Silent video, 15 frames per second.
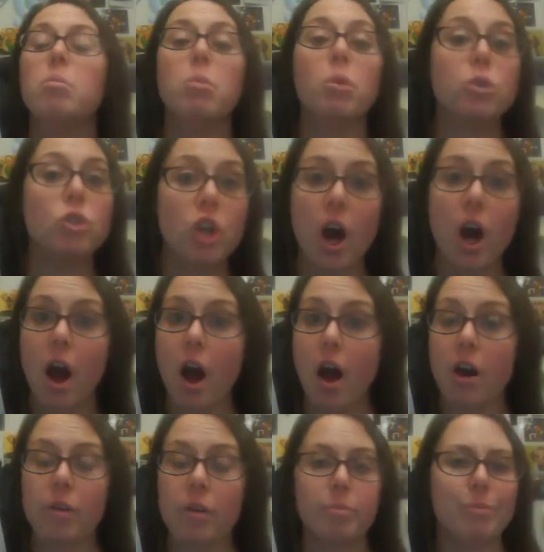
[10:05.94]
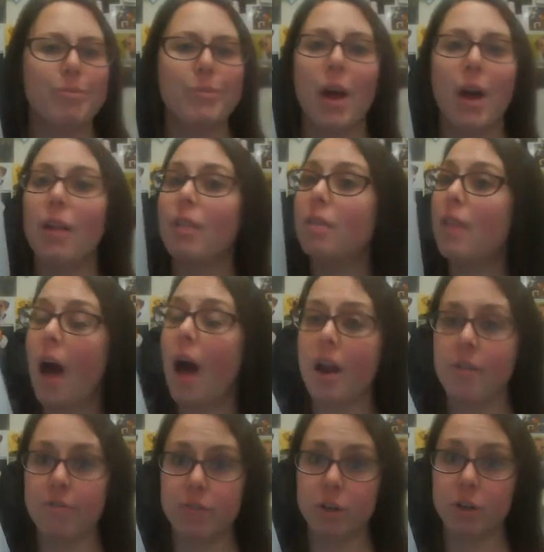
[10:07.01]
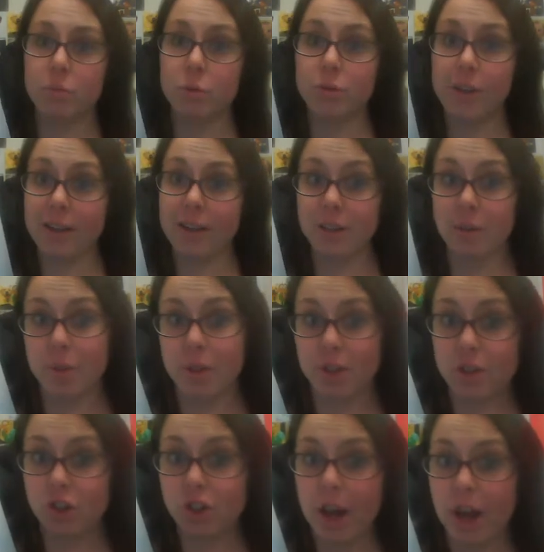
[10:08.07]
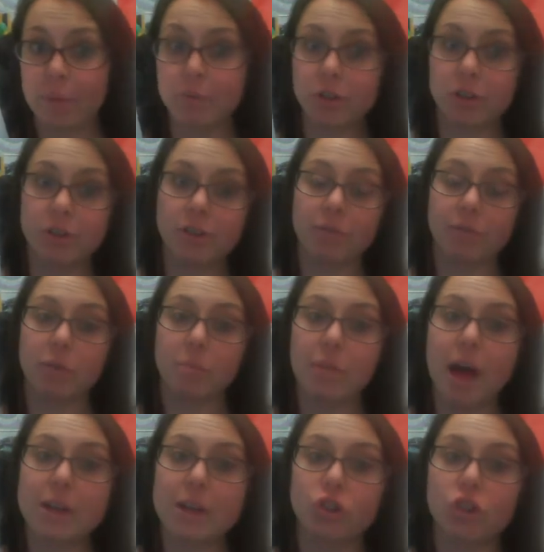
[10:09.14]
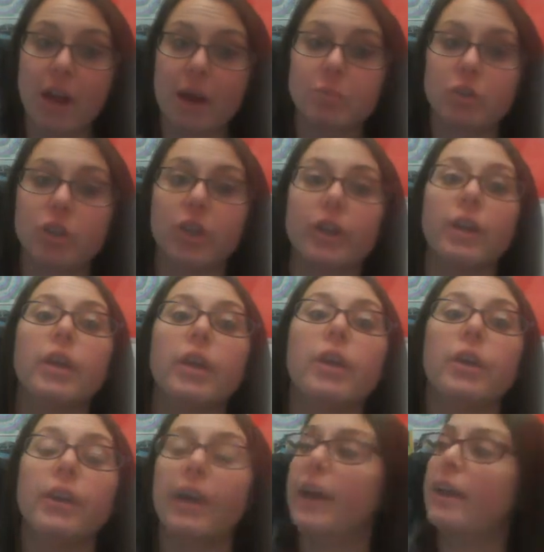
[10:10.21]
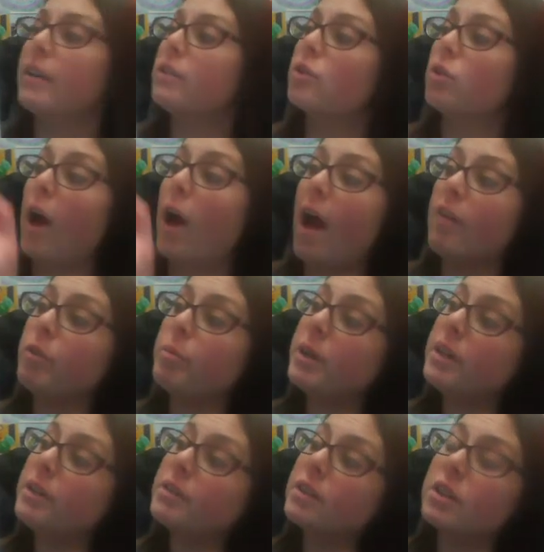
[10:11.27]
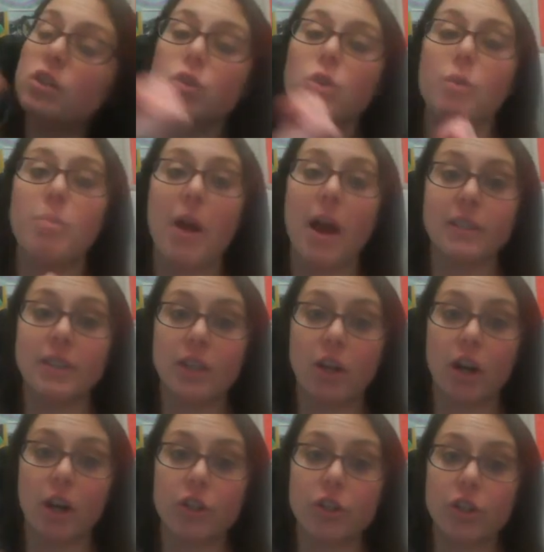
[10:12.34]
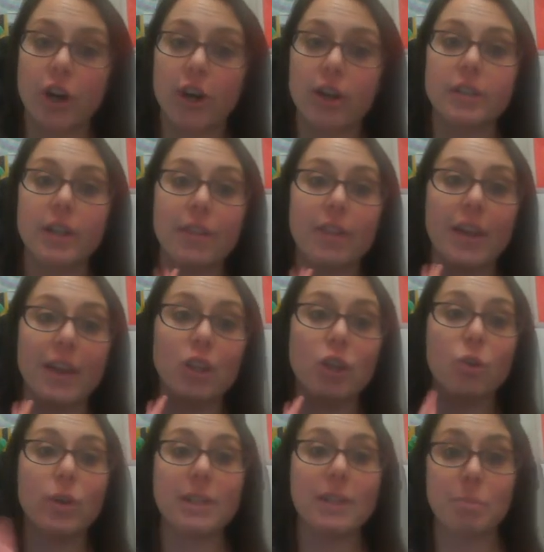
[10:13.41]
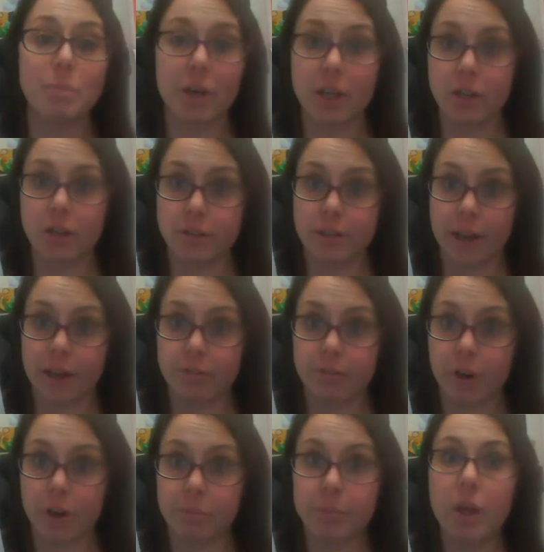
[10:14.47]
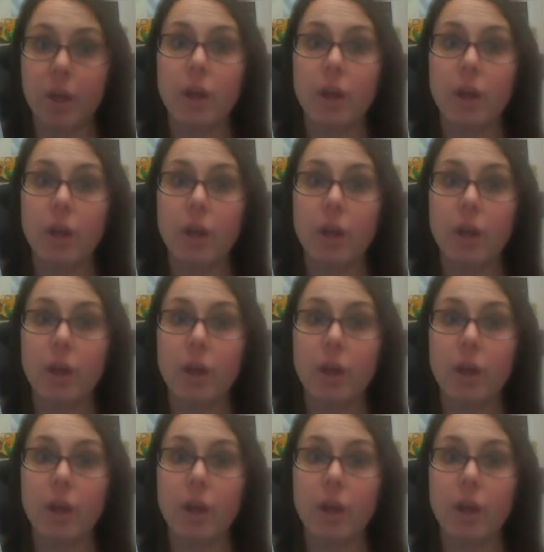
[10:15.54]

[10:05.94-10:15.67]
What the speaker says: montar, a lot of verbs. We've got some in this chapter, some from last chapter. Okay, so everybody's going to do a practicard chart, and then you get to pick your second verb.